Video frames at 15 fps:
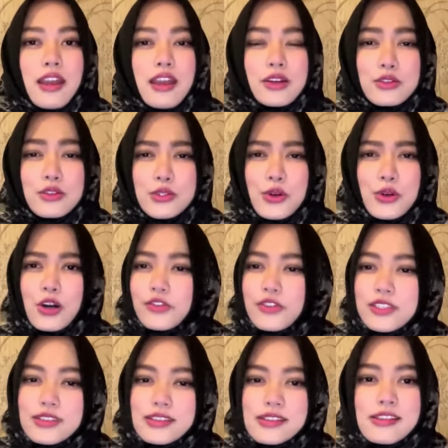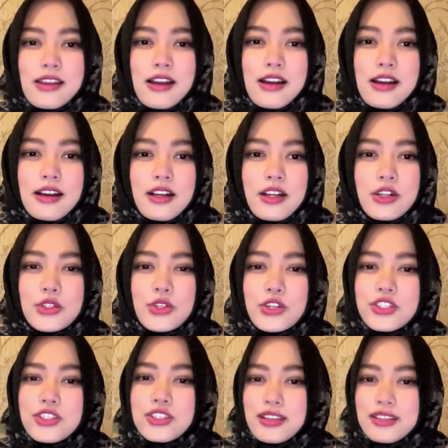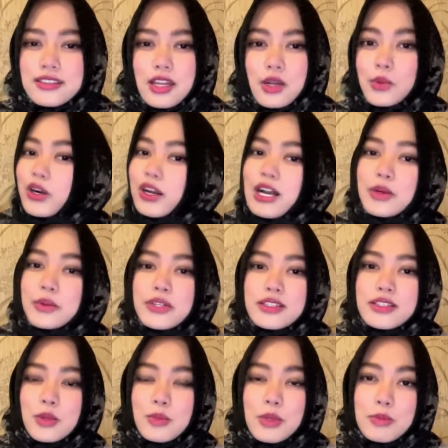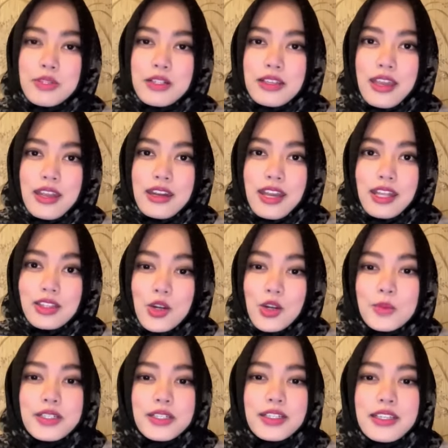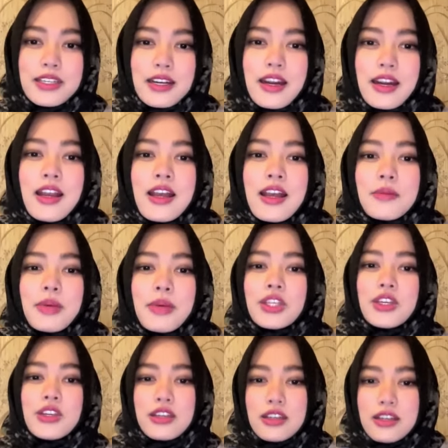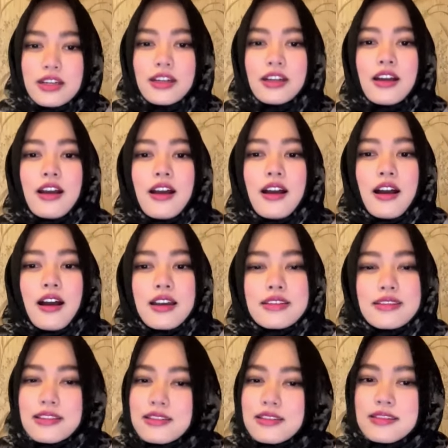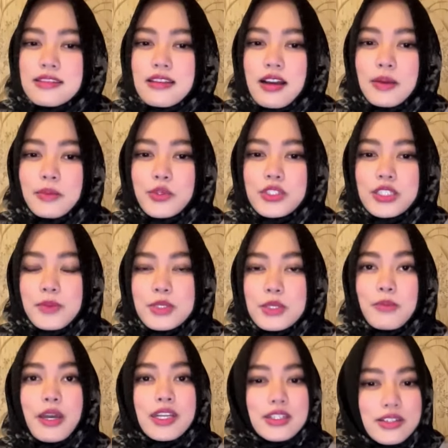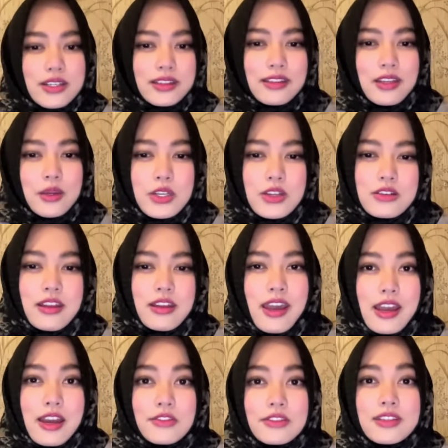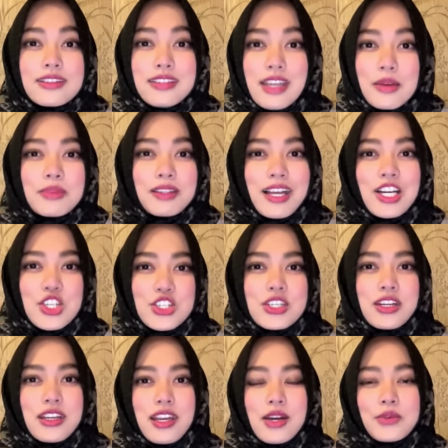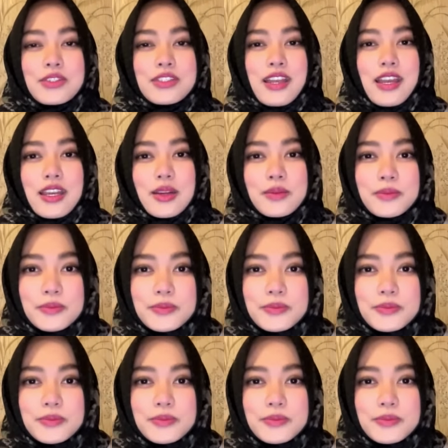And also offices also adjust their work hours so people can get home earlier. But here, since Muslims are minority, we don't have the same luxury, I would say.